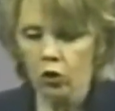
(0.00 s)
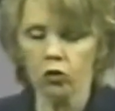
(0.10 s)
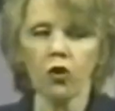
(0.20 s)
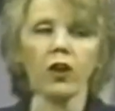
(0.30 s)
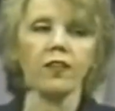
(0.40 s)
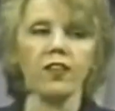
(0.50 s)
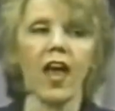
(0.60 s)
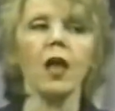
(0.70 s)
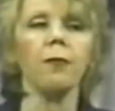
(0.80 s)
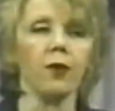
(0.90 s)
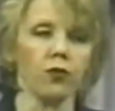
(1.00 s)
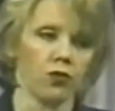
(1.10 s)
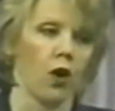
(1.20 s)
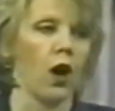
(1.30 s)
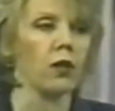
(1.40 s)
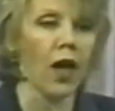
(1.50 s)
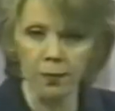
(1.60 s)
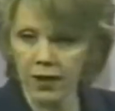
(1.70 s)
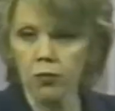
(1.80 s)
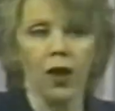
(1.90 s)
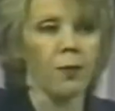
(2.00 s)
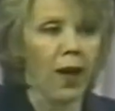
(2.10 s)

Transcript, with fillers: Who took his neighbor's son, how many read